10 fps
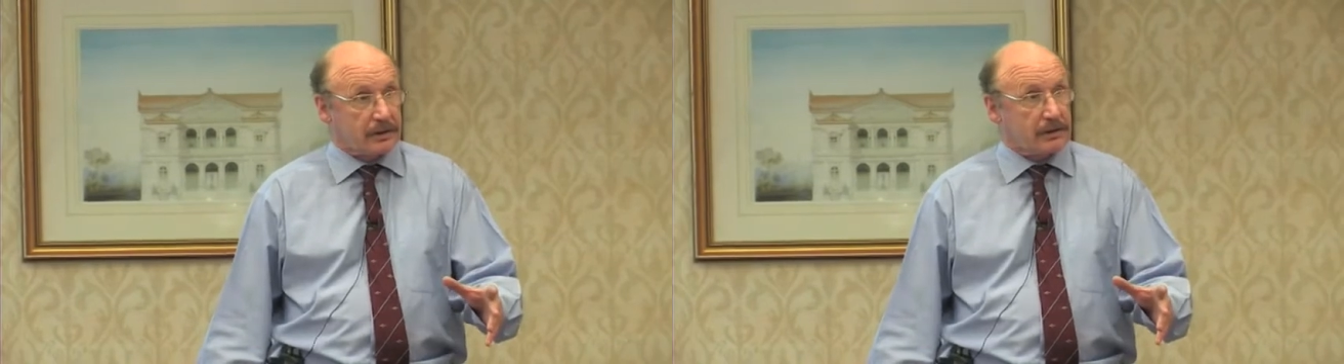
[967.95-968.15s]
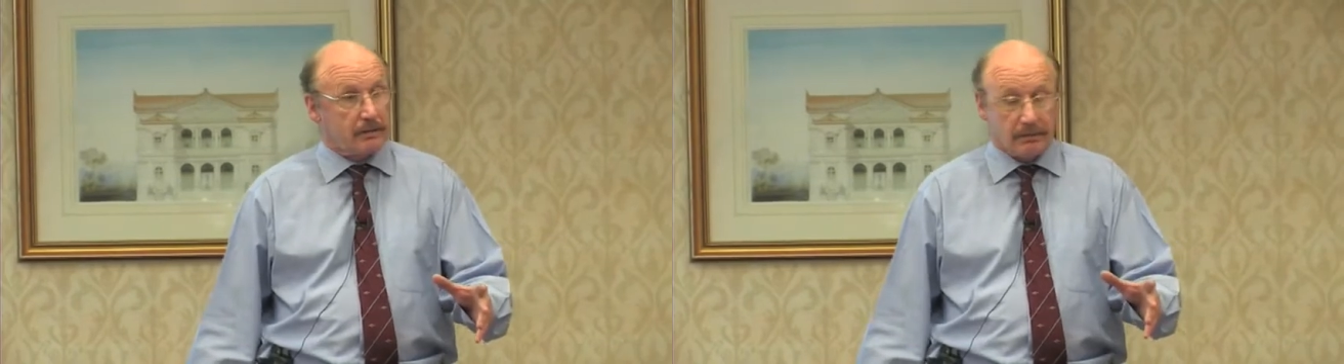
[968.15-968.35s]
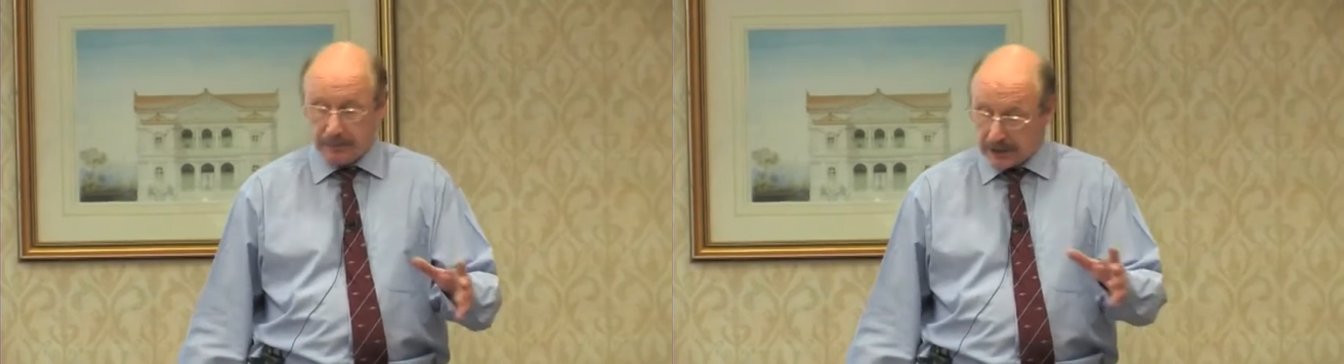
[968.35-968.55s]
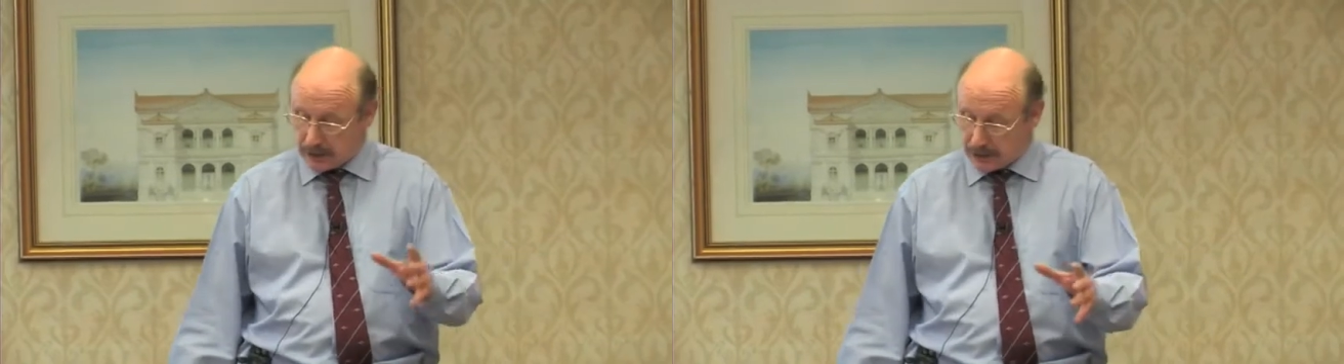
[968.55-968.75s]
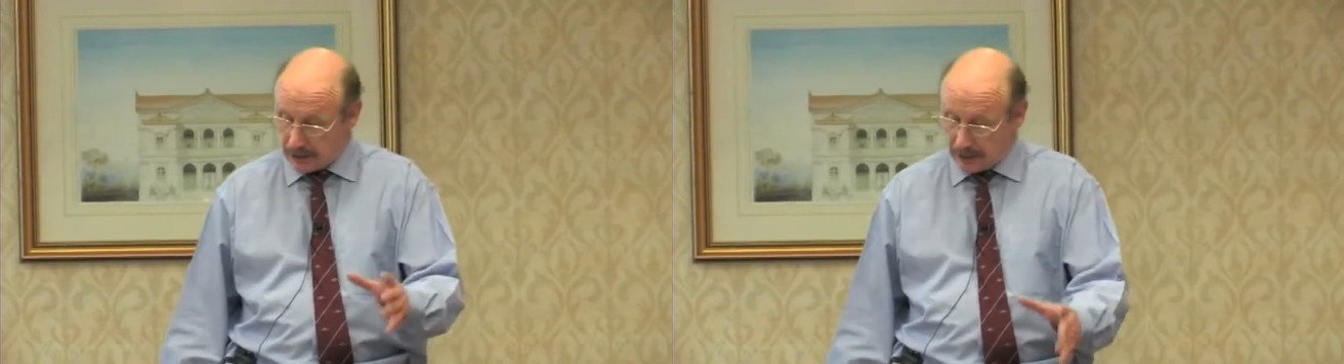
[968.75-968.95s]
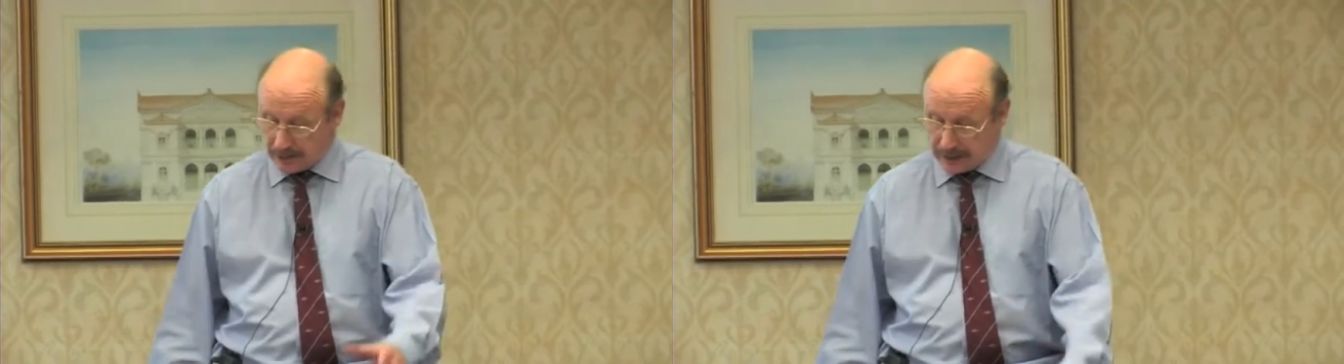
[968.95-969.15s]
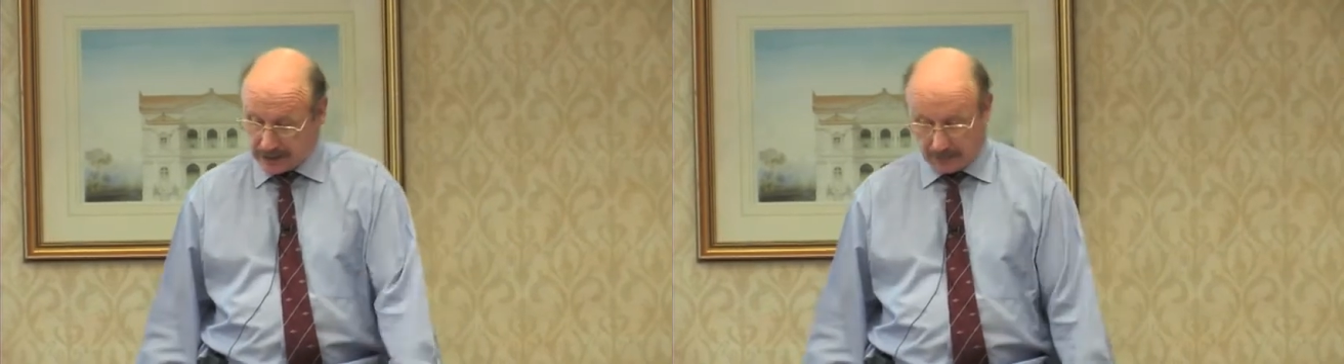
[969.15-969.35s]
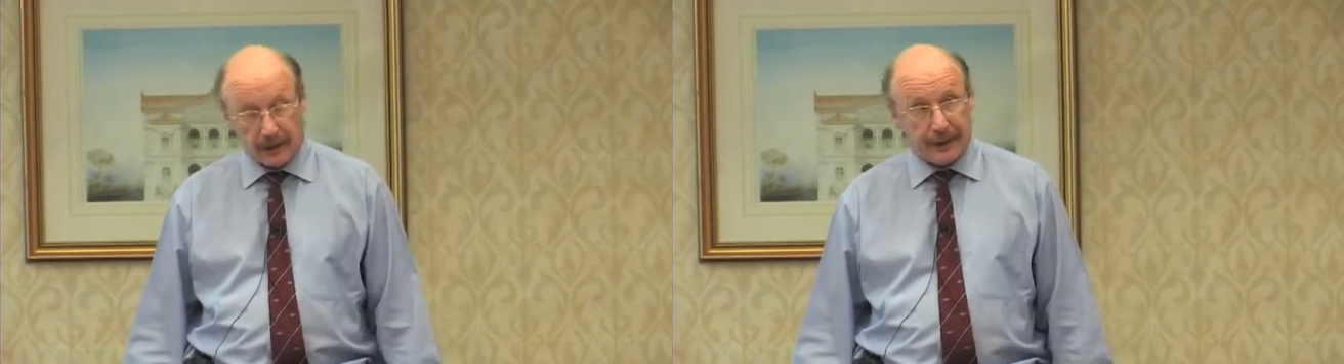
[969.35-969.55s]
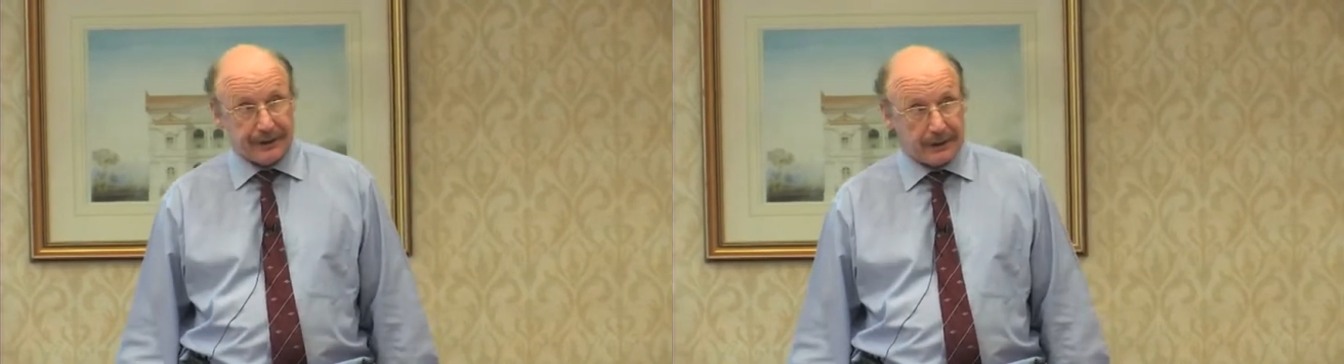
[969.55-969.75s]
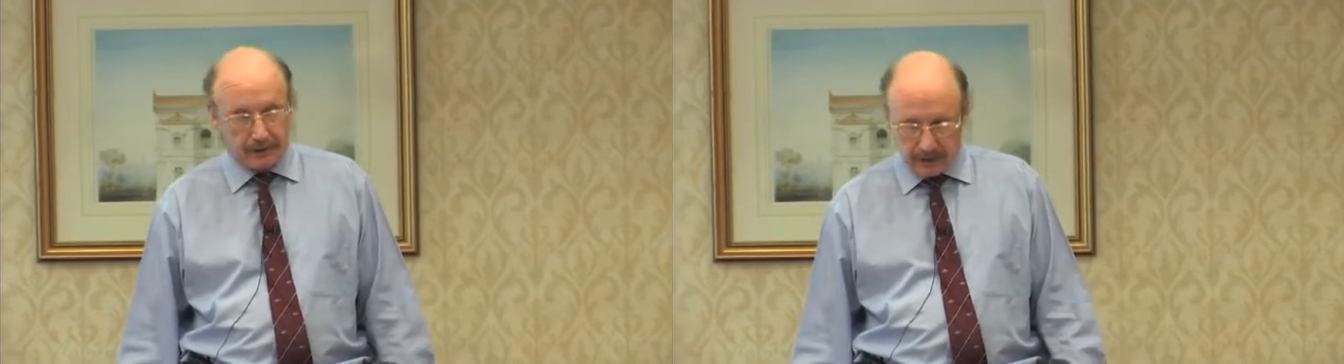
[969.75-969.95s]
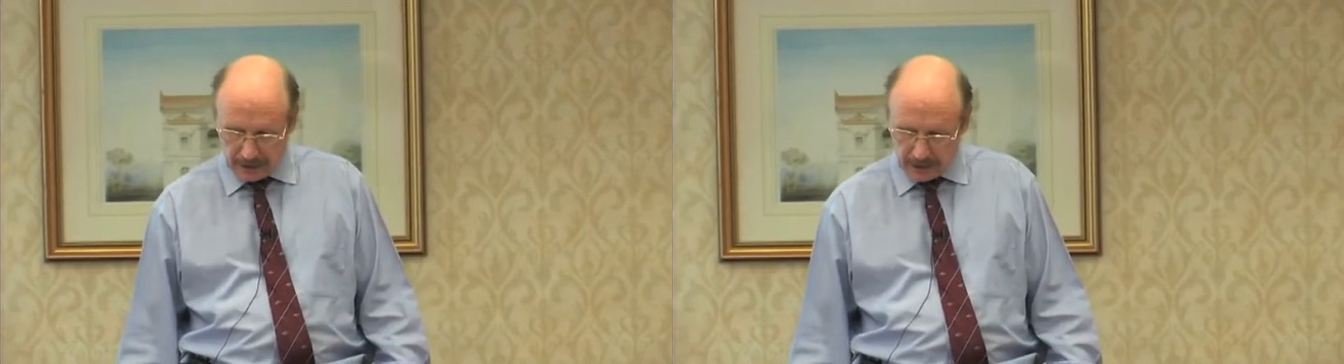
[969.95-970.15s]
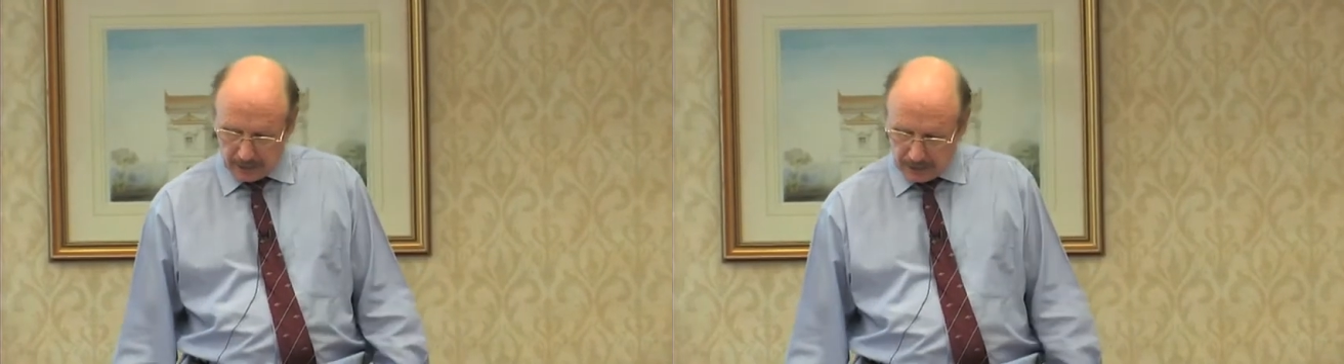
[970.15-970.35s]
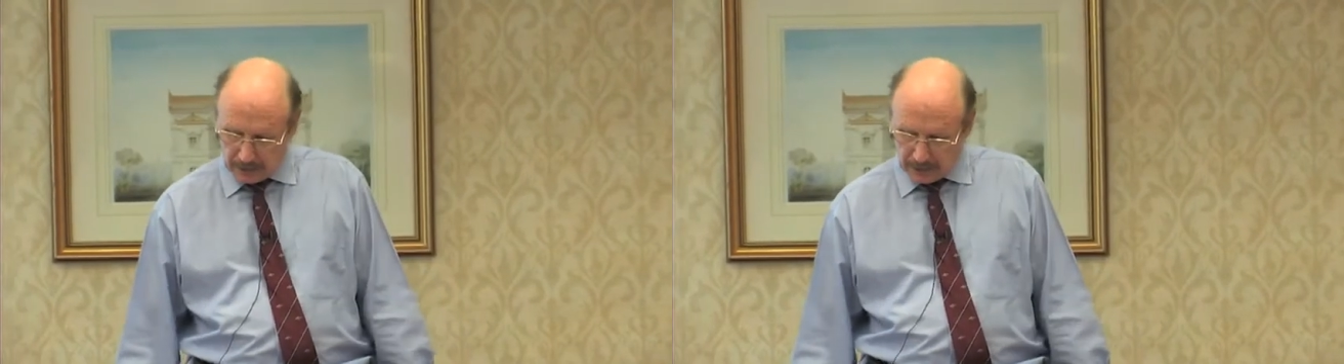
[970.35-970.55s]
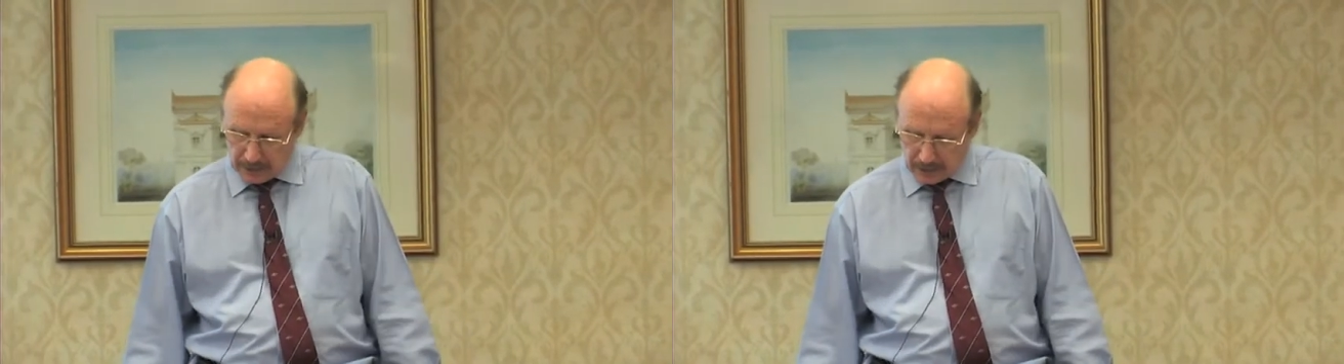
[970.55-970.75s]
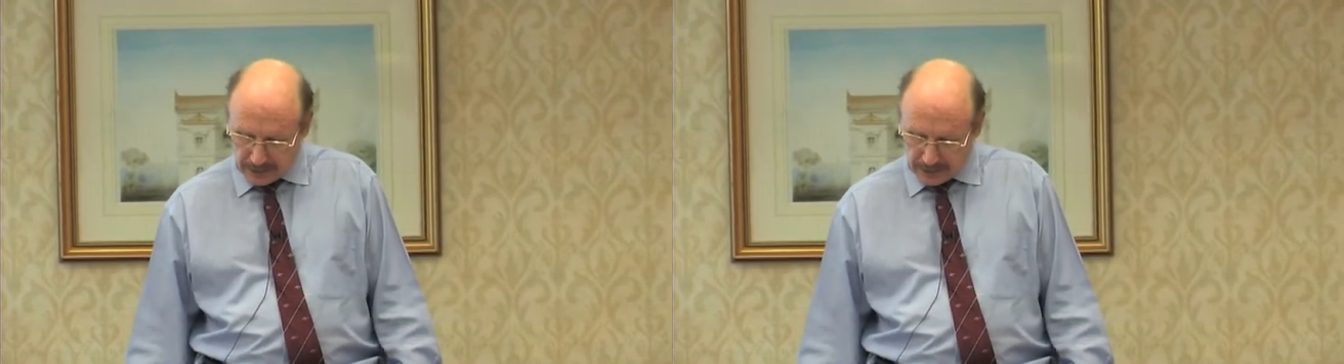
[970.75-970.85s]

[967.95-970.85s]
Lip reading: or advanced, because you're going to get a degree